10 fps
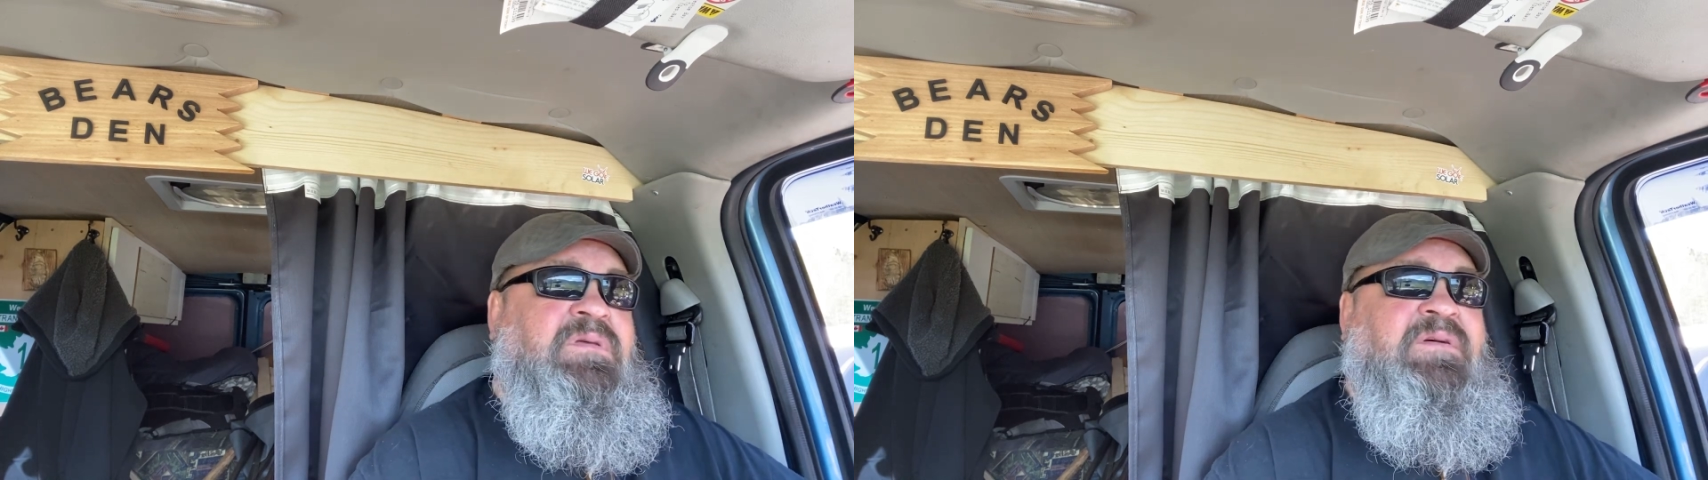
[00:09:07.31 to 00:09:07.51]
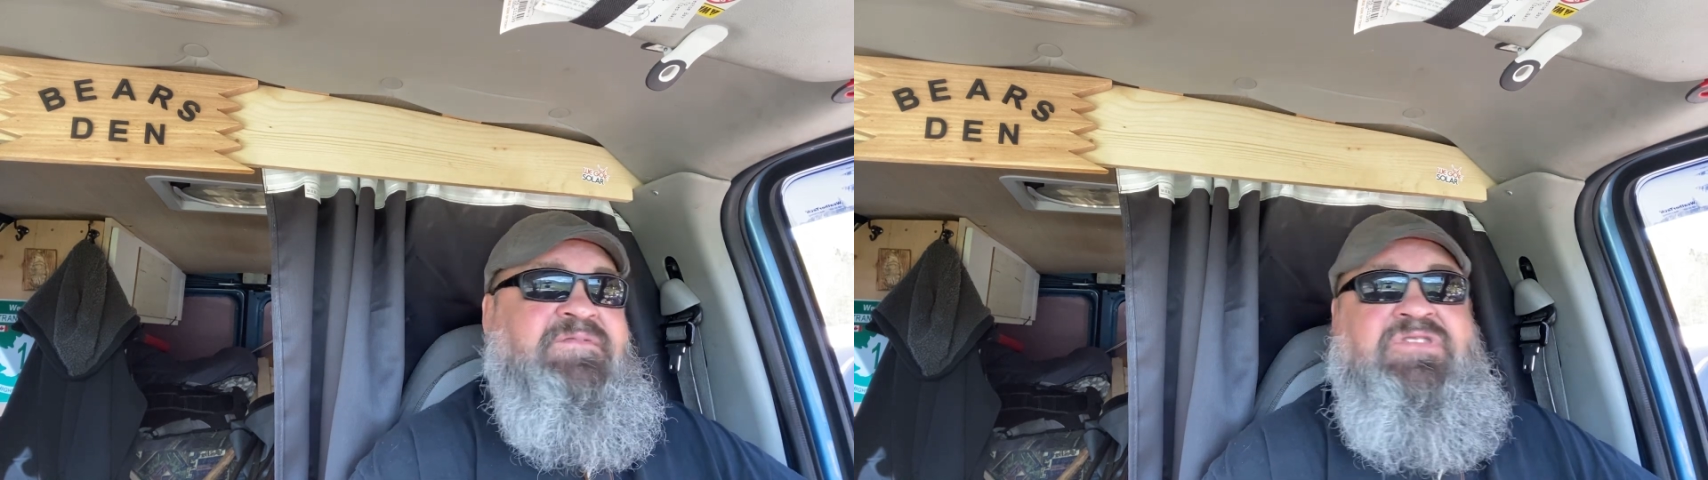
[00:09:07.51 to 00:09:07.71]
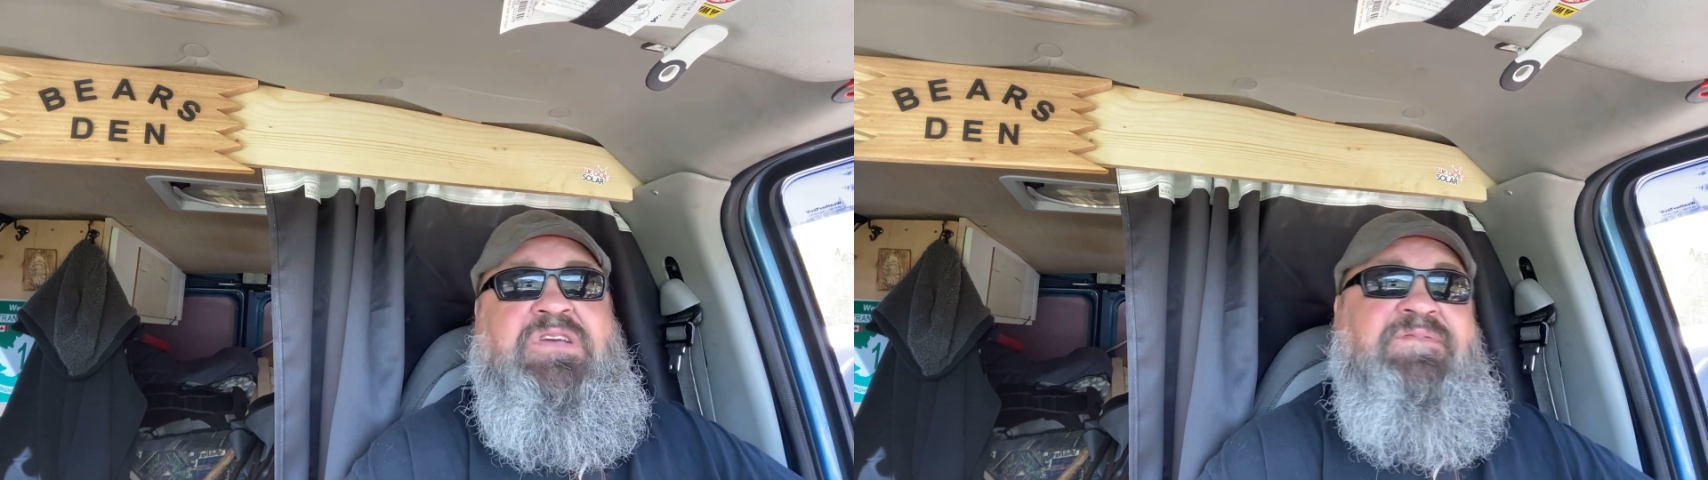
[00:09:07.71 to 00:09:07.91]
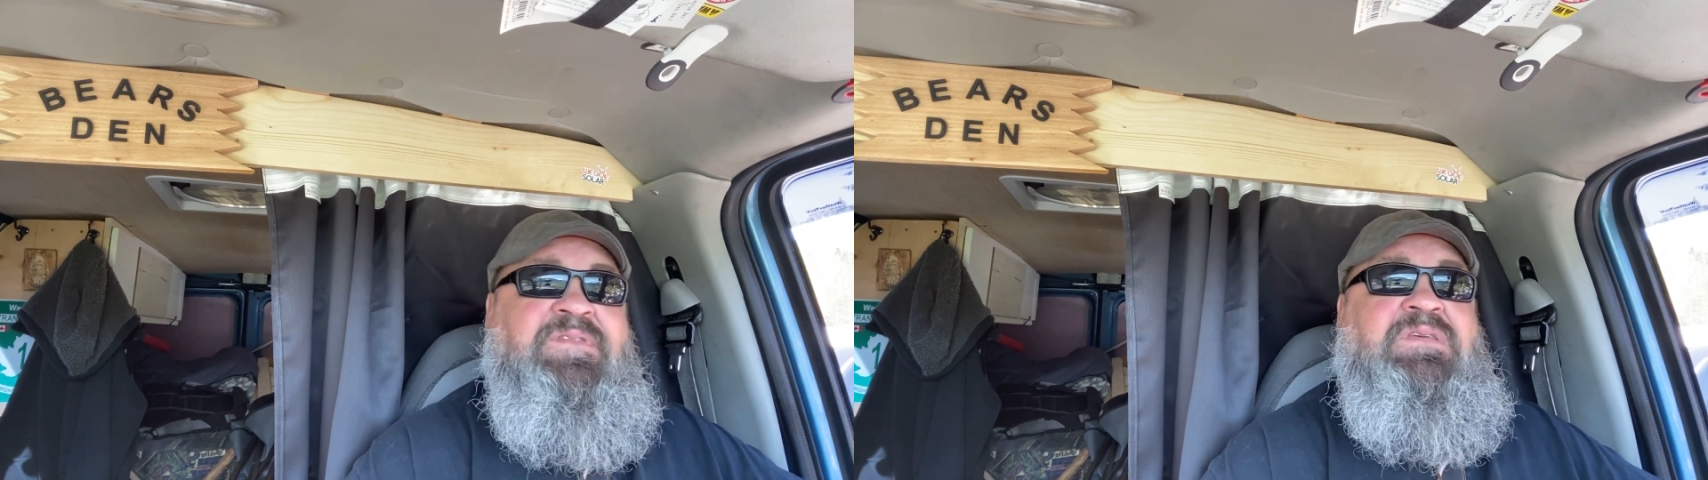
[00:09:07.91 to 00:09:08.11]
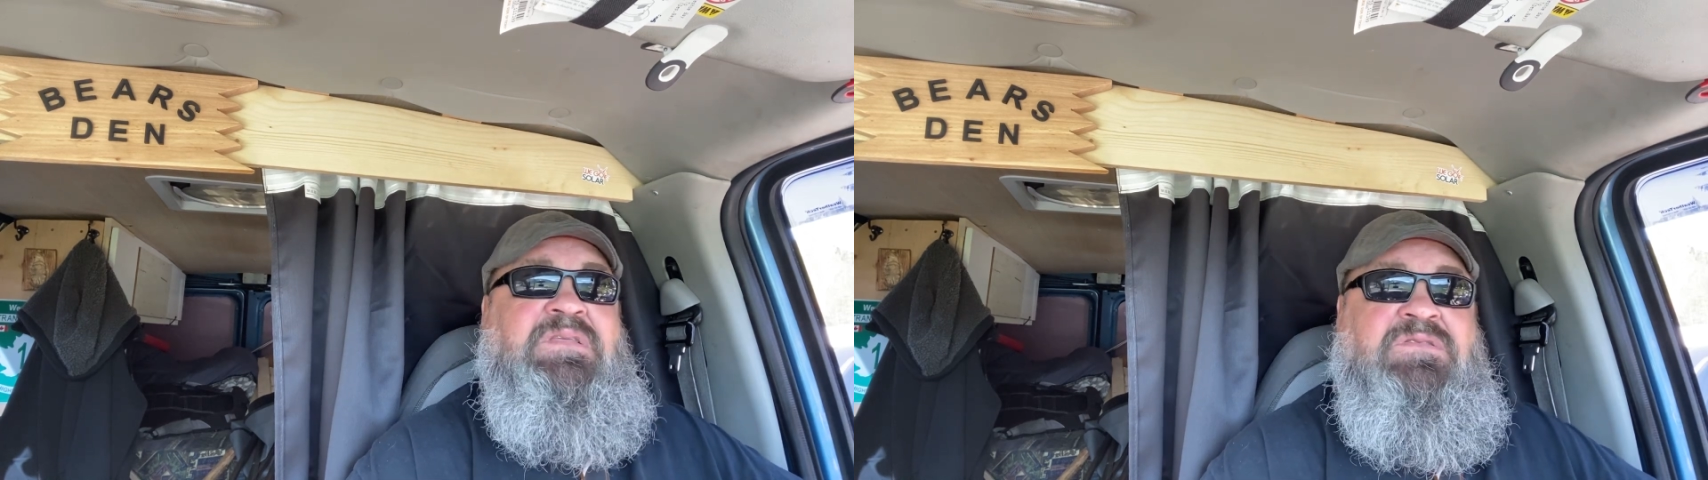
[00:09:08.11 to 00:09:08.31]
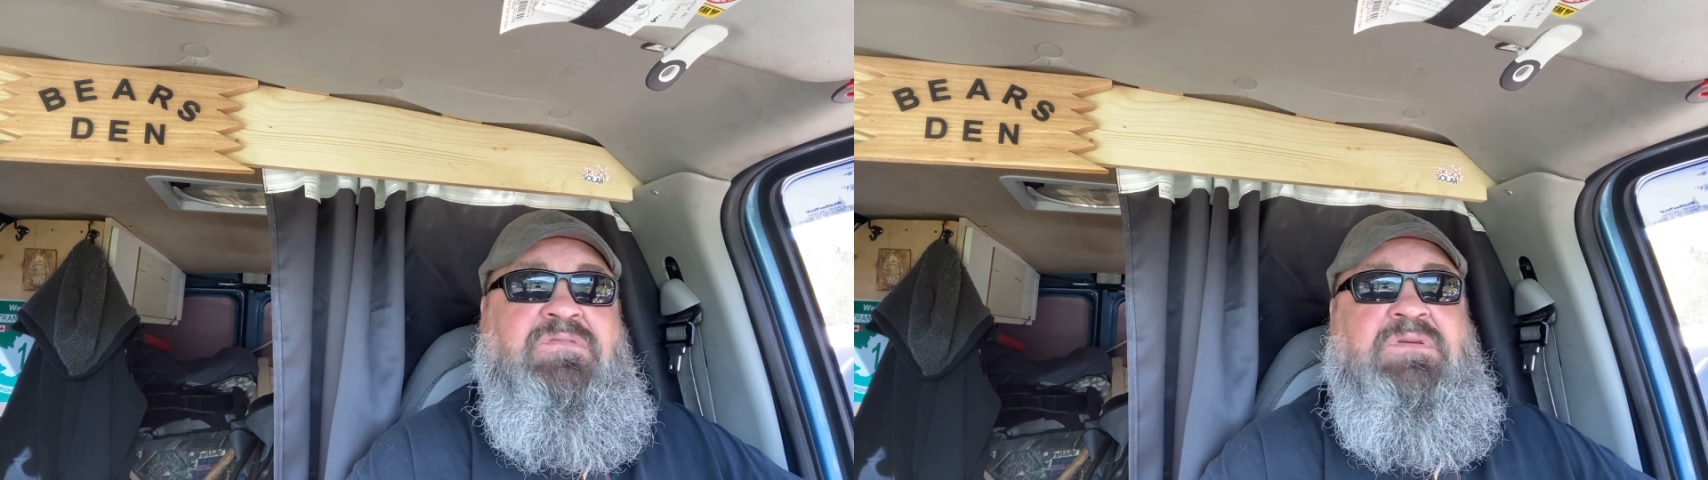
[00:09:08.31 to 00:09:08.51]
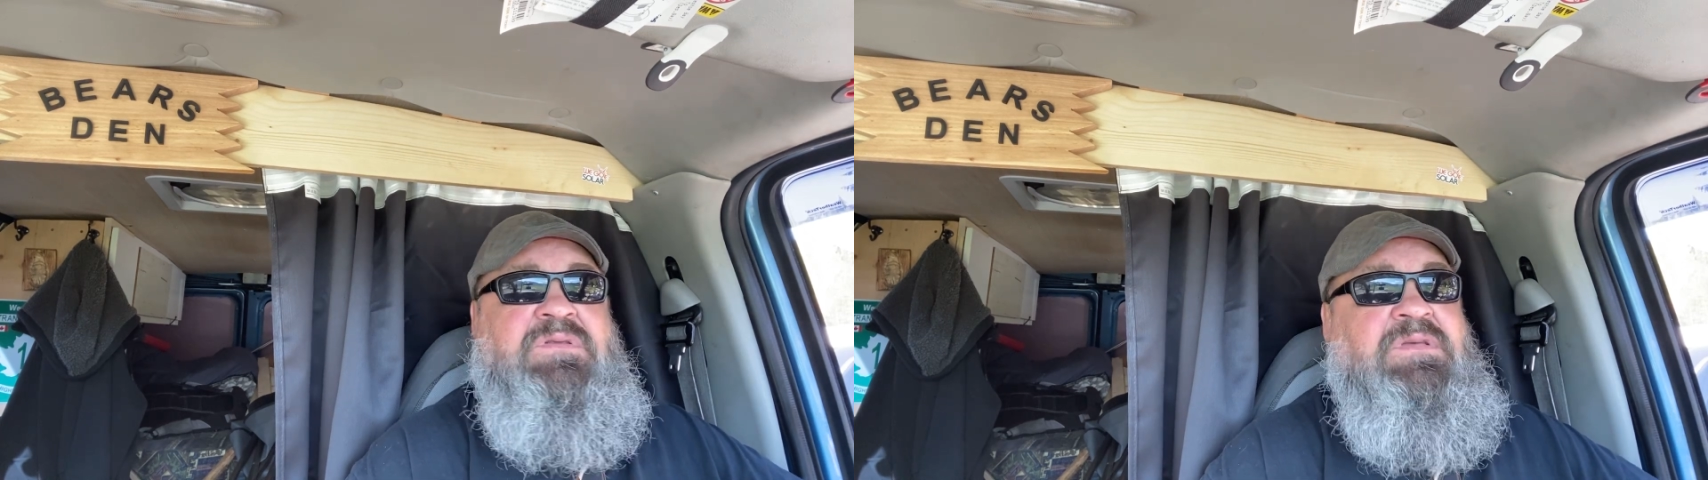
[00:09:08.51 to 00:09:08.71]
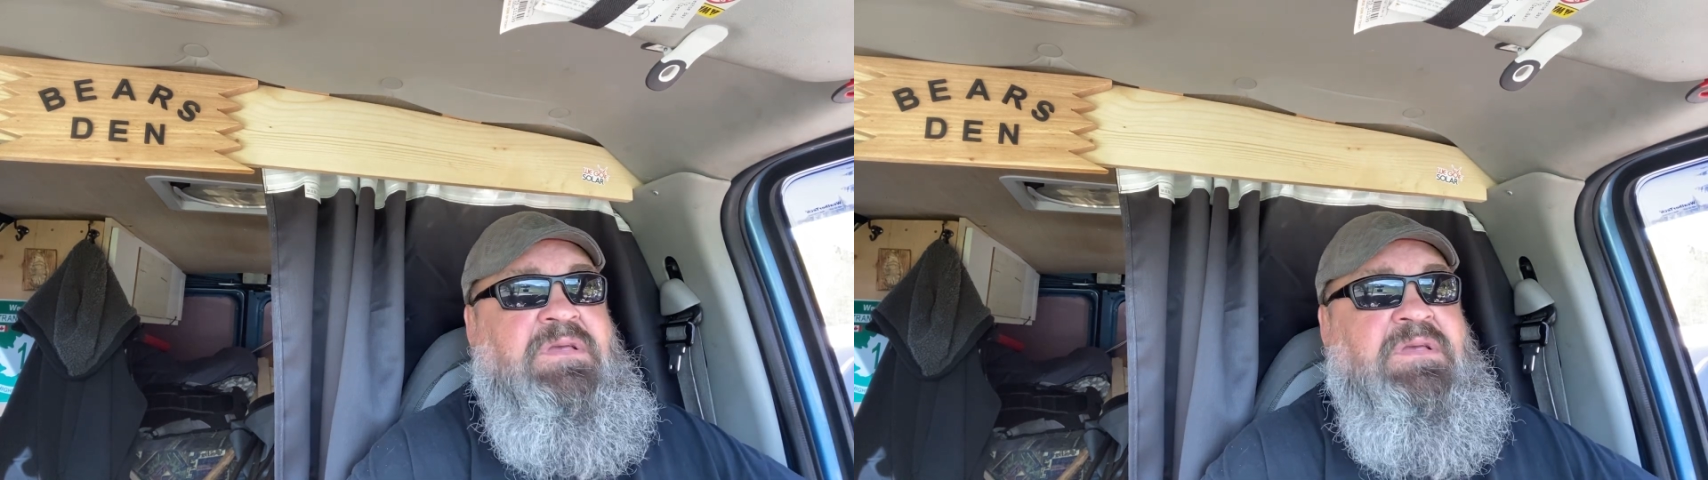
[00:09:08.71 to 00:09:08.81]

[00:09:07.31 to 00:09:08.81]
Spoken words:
of Jeffy into it.